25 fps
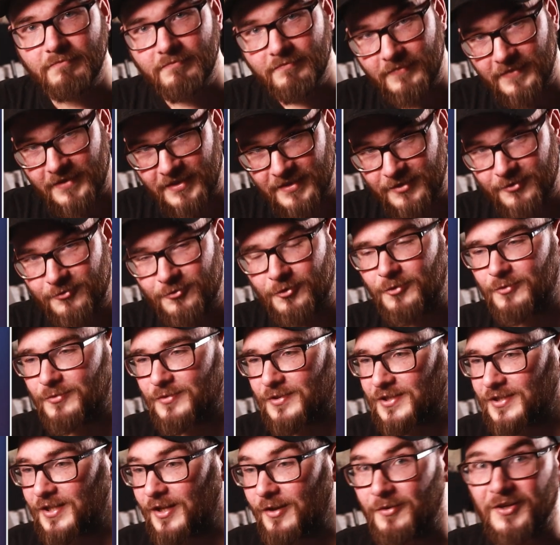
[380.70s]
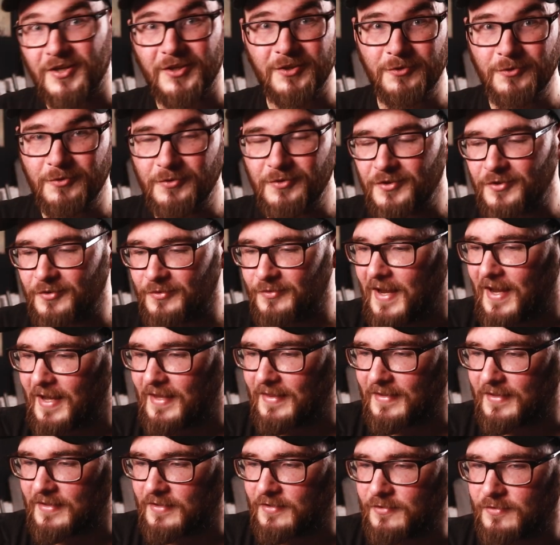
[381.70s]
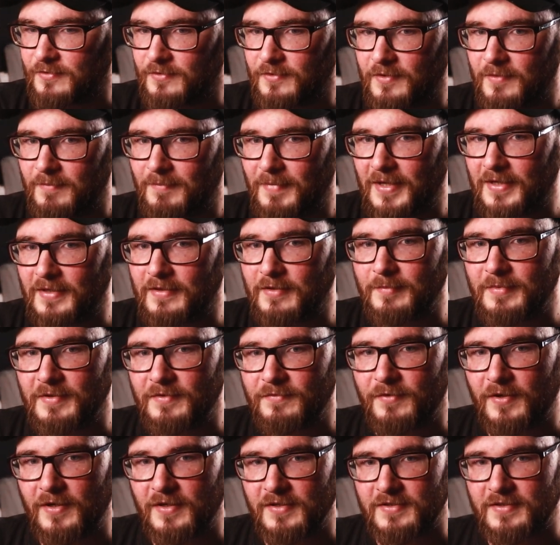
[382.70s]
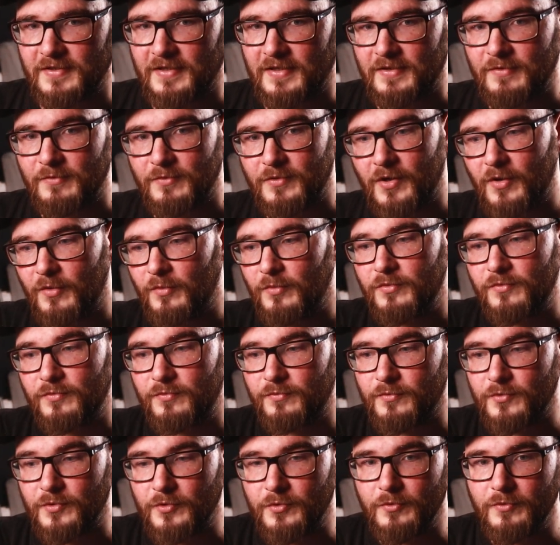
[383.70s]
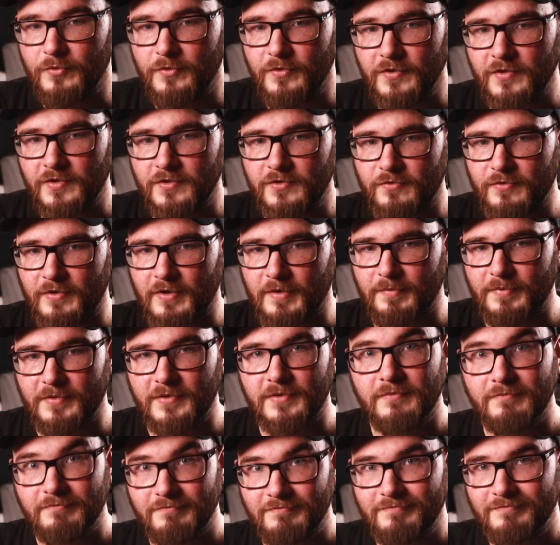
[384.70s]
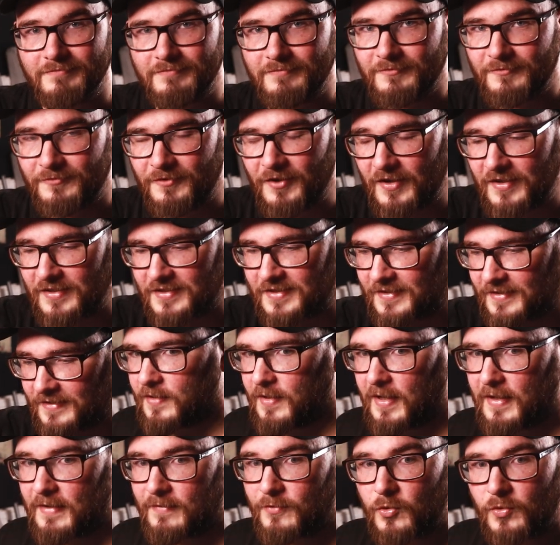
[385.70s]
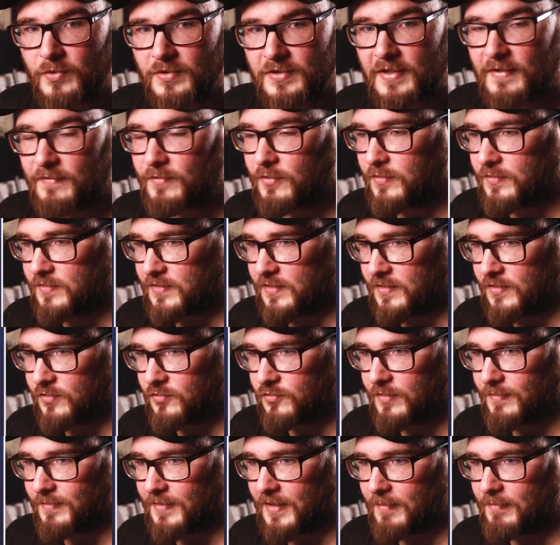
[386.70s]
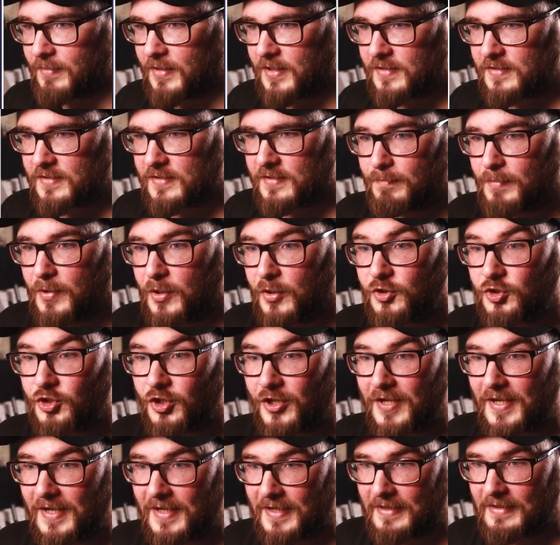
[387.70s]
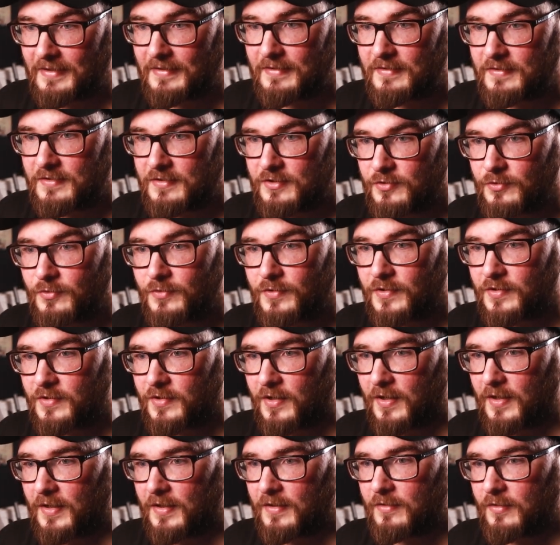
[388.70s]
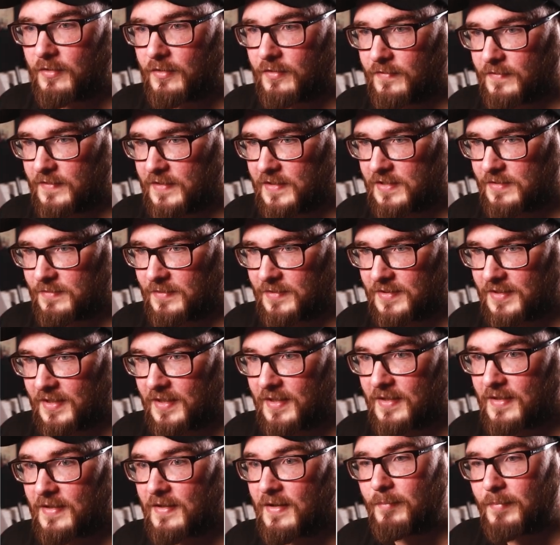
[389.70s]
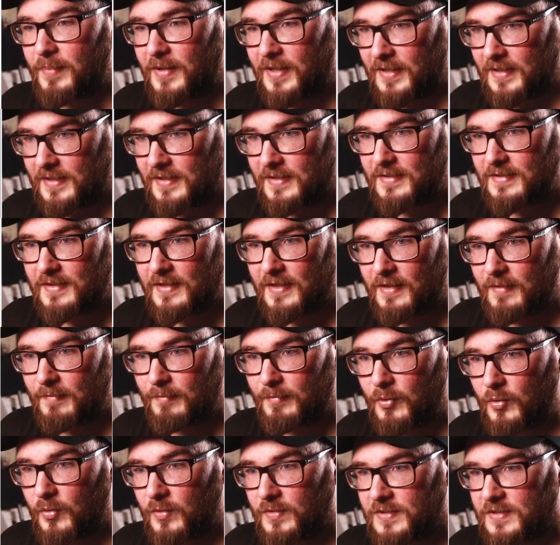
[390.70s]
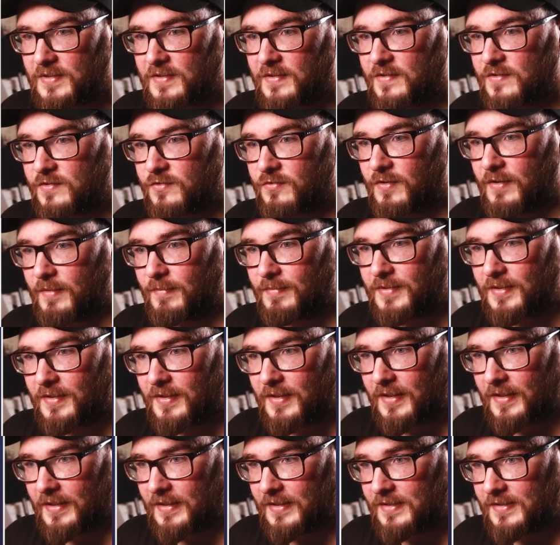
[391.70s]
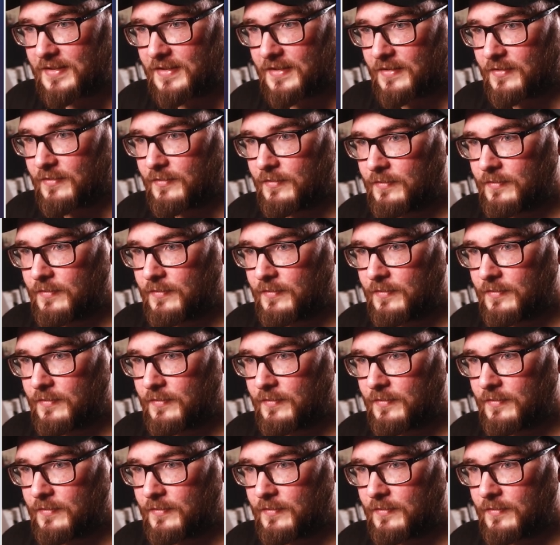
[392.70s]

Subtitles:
it scrolls slower. Who knew? And then you make it a little bit faster and it will go through the script faster. And of course, if you're using the Stream Deck Plus, push into the dial on these ones here, plays and pauses the script like so.